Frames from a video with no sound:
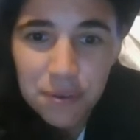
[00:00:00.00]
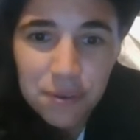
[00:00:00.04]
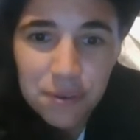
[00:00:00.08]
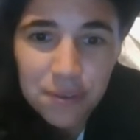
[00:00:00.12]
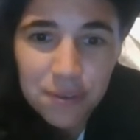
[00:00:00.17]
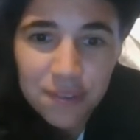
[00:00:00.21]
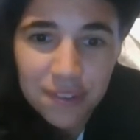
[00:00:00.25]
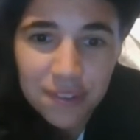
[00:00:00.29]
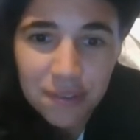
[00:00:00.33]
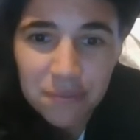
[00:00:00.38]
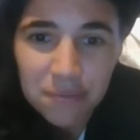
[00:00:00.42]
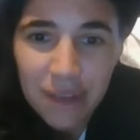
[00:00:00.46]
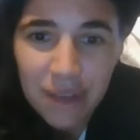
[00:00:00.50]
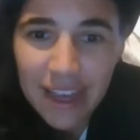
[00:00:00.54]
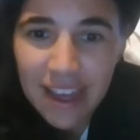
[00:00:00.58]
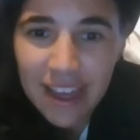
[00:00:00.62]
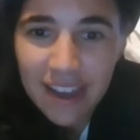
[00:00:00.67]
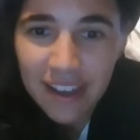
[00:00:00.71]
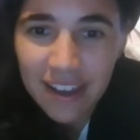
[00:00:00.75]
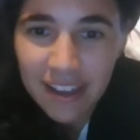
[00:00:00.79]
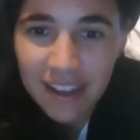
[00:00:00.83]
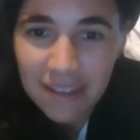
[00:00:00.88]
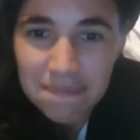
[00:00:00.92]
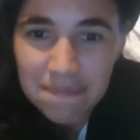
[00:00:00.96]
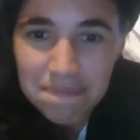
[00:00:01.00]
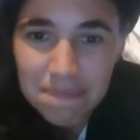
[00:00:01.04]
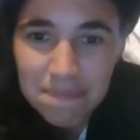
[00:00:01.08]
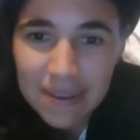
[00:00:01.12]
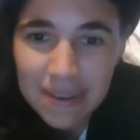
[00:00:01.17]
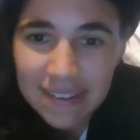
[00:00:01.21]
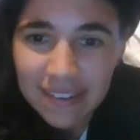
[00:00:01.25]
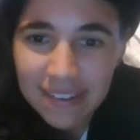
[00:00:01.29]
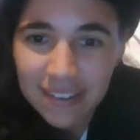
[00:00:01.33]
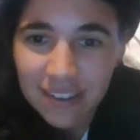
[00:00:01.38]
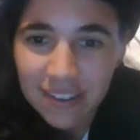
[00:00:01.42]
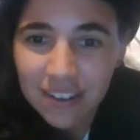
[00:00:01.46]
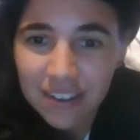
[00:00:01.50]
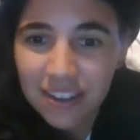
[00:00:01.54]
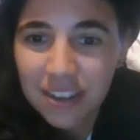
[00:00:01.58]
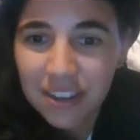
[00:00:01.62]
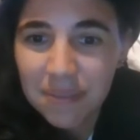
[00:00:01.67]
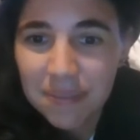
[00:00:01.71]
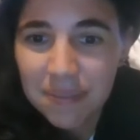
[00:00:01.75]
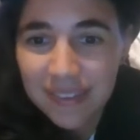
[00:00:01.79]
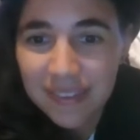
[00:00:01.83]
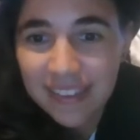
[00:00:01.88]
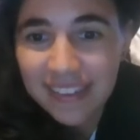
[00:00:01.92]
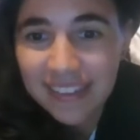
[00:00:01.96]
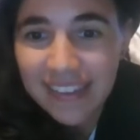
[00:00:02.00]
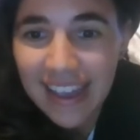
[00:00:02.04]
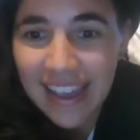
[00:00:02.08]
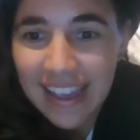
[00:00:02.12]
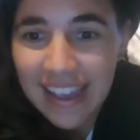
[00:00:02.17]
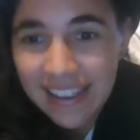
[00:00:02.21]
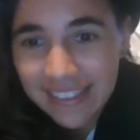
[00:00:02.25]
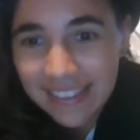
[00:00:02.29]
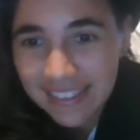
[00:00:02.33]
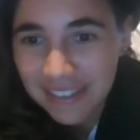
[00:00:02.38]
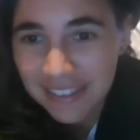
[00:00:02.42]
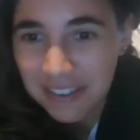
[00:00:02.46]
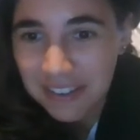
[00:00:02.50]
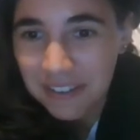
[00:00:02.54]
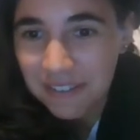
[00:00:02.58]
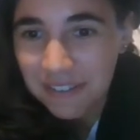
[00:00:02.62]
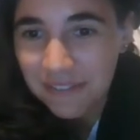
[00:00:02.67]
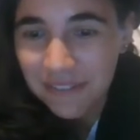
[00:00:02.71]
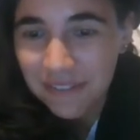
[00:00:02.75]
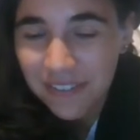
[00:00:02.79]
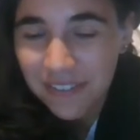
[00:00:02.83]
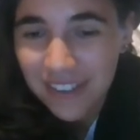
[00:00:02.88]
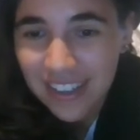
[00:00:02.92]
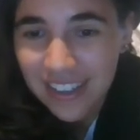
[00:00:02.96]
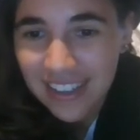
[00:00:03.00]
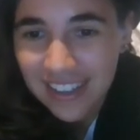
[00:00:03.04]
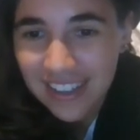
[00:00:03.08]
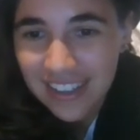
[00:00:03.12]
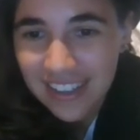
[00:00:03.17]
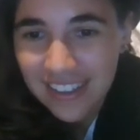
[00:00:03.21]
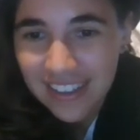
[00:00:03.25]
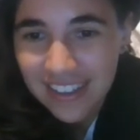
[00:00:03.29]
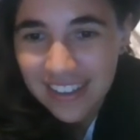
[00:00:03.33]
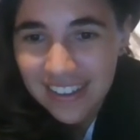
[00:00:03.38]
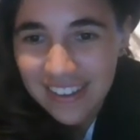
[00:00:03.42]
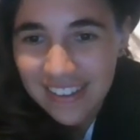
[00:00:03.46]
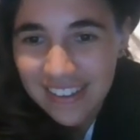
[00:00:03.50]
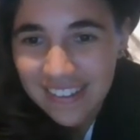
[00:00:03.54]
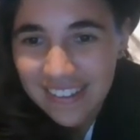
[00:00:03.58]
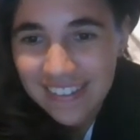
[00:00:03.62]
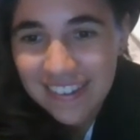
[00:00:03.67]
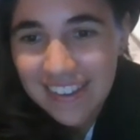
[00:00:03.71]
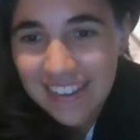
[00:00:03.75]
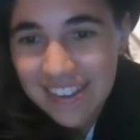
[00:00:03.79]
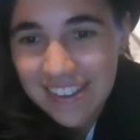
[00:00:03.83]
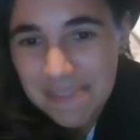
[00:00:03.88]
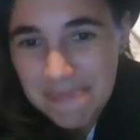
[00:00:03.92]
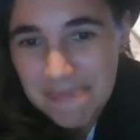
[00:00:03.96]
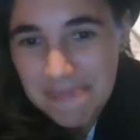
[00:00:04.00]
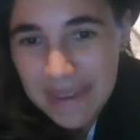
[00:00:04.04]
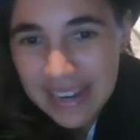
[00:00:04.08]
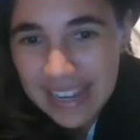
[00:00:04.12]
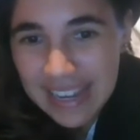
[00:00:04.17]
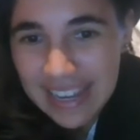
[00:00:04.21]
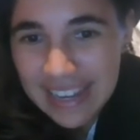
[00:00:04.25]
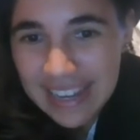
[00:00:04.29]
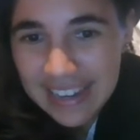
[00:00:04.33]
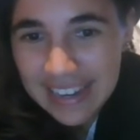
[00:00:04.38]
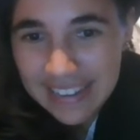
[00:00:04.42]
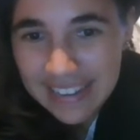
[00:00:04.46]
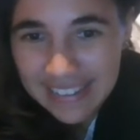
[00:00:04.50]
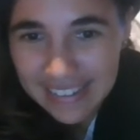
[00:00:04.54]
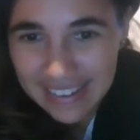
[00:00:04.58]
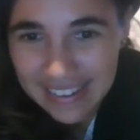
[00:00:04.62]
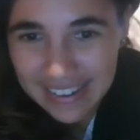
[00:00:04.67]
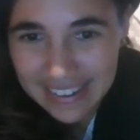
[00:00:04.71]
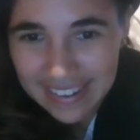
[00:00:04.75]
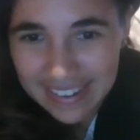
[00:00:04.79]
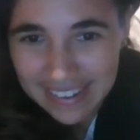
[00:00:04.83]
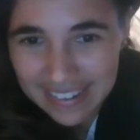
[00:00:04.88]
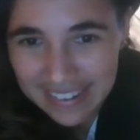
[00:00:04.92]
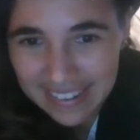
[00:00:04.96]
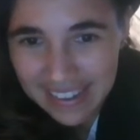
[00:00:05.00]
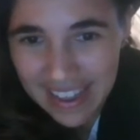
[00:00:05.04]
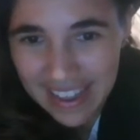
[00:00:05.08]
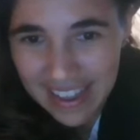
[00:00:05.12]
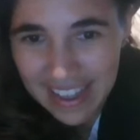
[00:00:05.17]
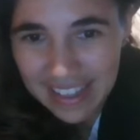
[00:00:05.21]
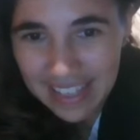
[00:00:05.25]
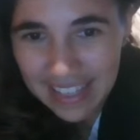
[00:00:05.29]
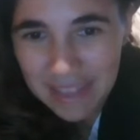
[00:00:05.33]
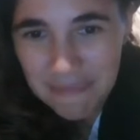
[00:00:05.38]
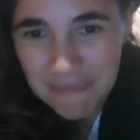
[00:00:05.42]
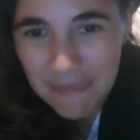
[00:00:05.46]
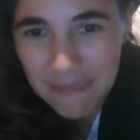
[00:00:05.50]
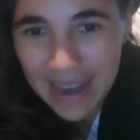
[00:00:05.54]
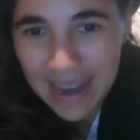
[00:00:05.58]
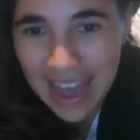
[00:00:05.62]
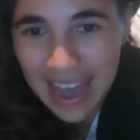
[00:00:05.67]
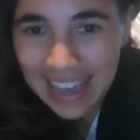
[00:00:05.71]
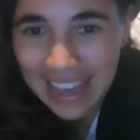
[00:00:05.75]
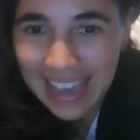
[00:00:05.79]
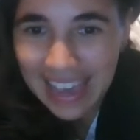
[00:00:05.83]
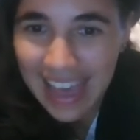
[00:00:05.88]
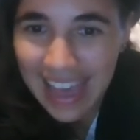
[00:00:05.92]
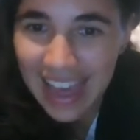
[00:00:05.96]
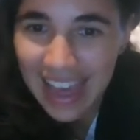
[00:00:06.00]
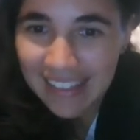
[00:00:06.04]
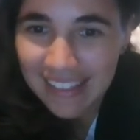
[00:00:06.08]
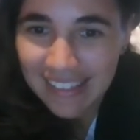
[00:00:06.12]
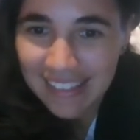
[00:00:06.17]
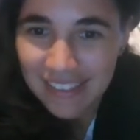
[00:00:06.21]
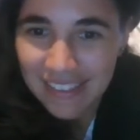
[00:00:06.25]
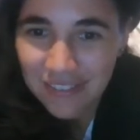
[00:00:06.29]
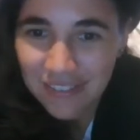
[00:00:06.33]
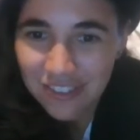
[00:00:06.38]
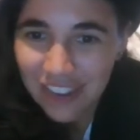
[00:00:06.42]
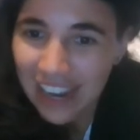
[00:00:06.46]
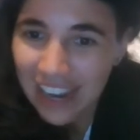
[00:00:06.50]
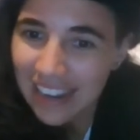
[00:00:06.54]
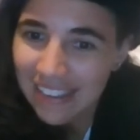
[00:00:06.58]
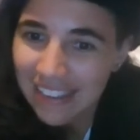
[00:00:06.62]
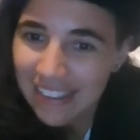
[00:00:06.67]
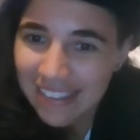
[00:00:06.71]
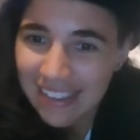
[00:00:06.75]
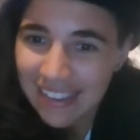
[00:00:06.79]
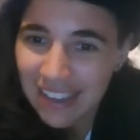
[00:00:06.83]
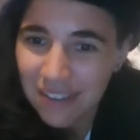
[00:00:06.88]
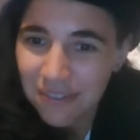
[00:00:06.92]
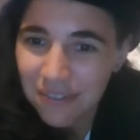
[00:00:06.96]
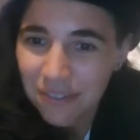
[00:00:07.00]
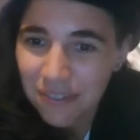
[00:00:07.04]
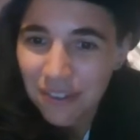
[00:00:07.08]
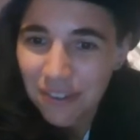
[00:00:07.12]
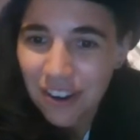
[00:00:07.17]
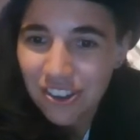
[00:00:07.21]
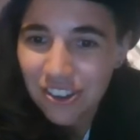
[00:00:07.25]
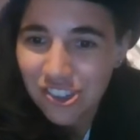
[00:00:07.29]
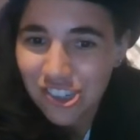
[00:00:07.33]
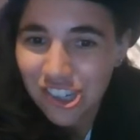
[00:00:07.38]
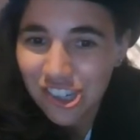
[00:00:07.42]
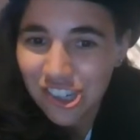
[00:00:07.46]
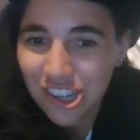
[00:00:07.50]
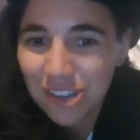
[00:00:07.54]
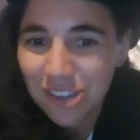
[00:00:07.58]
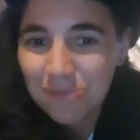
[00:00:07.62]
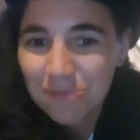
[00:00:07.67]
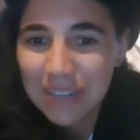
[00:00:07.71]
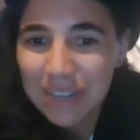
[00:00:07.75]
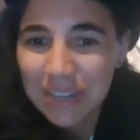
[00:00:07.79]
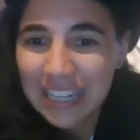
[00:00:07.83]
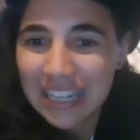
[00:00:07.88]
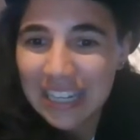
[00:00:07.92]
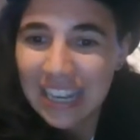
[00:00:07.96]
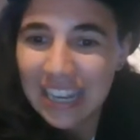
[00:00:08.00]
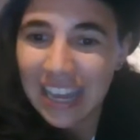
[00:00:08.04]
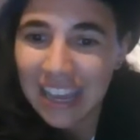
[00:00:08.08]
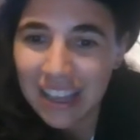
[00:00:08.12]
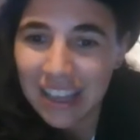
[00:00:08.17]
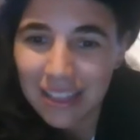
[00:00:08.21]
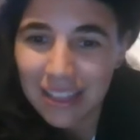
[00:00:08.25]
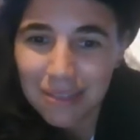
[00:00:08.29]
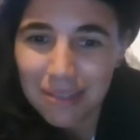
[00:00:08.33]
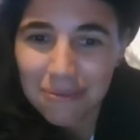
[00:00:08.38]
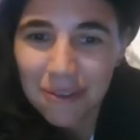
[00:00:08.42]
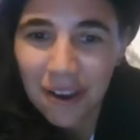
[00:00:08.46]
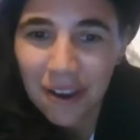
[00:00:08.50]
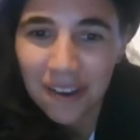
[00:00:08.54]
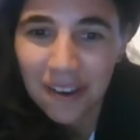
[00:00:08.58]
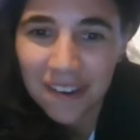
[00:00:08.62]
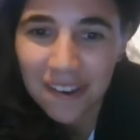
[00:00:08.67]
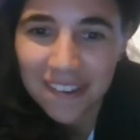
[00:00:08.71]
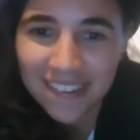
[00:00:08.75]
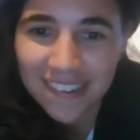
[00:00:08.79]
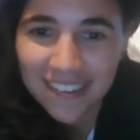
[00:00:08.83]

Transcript: to wear and bitter herbs to taste of. She has been innocent, and the black hands of jealousy have crushed her reed-like throat.